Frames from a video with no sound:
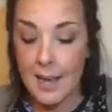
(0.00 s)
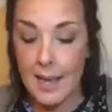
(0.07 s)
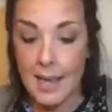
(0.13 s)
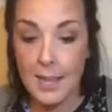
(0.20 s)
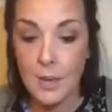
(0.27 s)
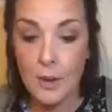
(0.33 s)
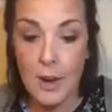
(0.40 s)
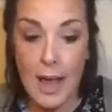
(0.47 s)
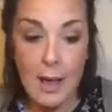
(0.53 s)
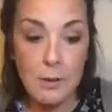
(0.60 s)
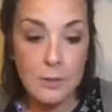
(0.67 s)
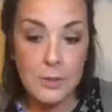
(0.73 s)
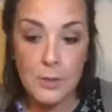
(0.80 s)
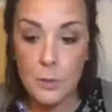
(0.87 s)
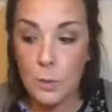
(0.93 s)
at your
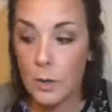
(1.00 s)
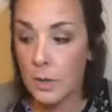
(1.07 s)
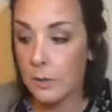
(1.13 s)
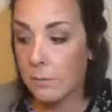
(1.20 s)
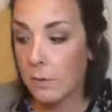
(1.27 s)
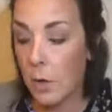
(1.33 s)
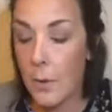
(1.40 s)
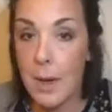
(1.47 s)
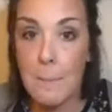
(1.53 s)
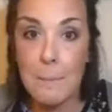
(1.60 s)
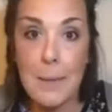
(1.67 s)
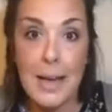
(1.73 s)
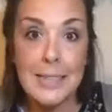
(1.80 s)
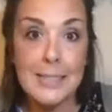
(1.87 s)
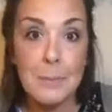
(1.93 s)
house, or go out and
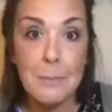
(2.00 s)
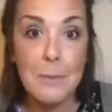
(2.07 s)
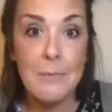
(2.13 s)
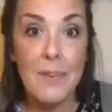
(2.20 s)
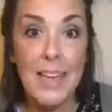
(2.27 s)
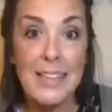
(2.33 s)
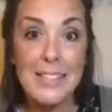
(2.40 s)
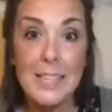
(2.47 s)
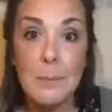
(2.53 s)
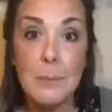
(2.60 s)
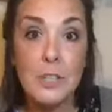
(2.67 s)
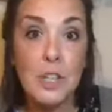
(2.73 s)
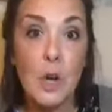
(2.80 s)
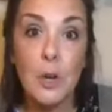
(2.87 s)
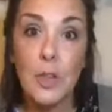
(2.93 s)
buy something fancy,
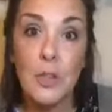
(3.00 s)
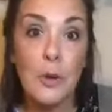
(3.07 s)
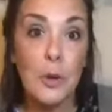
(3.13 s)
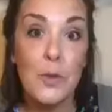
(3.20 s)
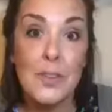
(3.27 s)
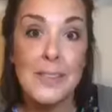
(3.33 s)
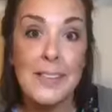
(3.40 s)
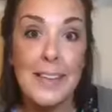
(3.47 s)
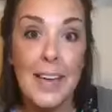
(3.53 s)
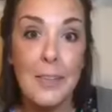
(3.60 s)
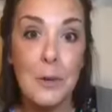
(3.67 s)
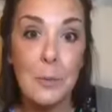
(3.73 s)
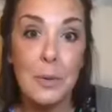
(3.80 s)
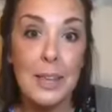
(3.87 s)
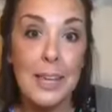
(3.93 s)
but y'all can throw this
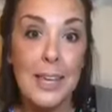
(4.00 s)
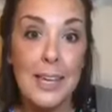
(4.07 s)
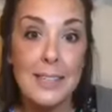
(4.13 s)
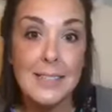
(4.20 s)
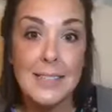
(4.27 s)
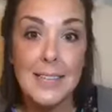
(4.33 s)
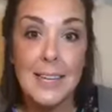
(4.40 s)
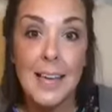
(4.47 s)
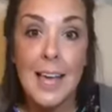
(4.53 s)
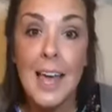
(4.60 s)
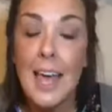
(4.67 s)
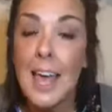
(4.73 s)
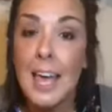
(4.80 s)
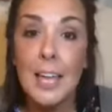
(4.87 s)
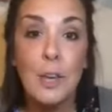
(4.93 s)
together really easy,
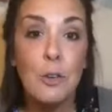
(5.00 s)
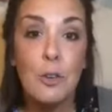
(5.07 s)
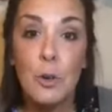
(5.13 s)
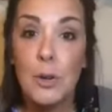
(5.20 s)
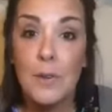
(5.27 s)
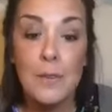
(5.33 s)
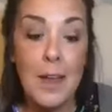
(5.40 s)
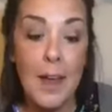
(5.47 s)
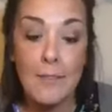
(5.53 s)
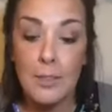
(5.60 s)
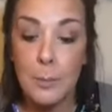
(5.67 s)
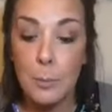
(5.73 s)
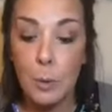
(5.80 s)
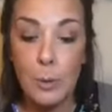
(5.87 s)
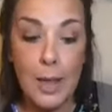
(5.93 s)
and you don't even have
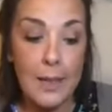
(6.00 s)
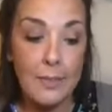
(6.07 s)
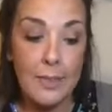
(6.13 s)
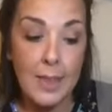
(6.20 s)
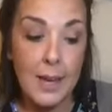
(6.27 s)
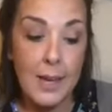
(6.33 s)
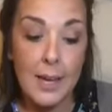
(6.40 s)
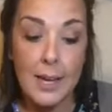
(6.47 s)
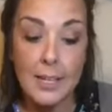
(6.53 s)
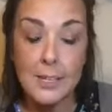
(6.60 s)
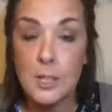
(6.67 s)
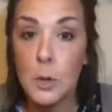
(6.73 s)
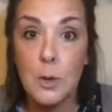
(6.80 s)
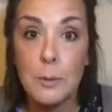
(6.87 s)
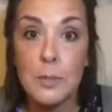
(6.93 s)
to pull out the
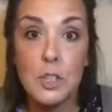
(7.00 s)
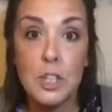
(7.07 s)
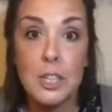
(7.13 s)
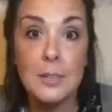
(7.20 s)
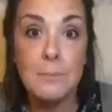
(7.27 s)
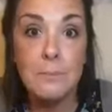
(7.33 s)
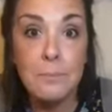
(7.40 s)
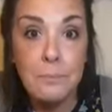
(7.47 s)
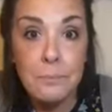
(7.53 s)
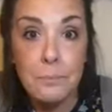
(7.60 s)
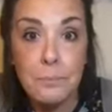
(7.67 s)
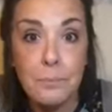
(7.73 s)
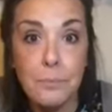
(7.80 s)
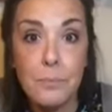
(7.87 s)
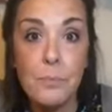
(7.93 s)
sewing machine.
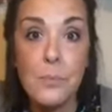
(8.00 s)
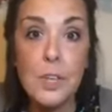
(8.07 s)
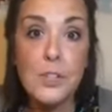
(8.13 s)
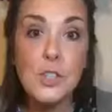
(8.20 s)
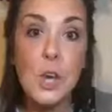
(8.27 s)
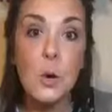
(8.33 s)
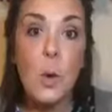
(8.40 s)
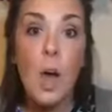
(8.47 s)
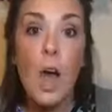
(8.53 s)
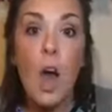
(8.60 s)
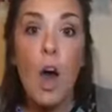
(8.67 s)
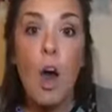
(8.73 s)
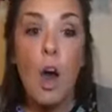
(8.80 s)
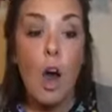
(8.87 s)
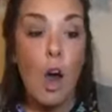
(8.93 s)
So,
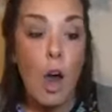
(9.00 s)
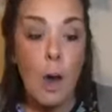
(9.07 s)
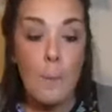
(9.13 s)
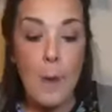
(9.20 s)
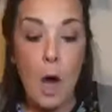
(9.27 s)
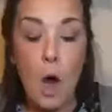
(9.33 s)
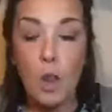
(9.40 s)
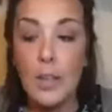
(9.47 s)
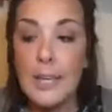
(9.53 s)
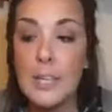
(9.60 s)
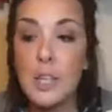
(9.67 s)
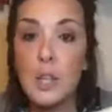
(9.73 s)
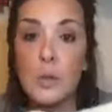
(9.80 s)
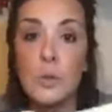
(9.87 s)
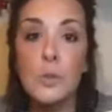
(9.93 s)
all I
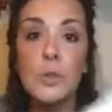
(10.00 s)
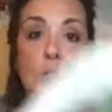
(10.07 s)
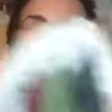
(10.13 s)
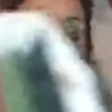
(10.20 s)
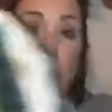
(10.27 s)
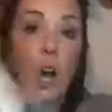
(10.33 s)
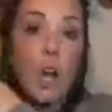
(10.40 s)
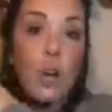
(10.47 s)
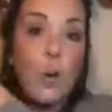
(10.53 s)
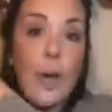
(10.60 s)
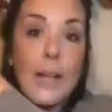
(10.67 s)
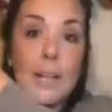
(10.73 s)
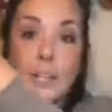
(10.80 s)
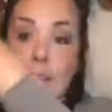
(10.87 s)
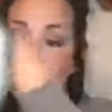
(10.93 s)
used, I'll go
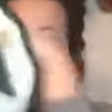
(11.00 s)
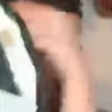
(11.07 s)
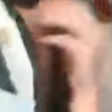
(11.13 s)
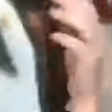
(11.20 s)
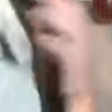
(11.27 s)
ahead and tell y'all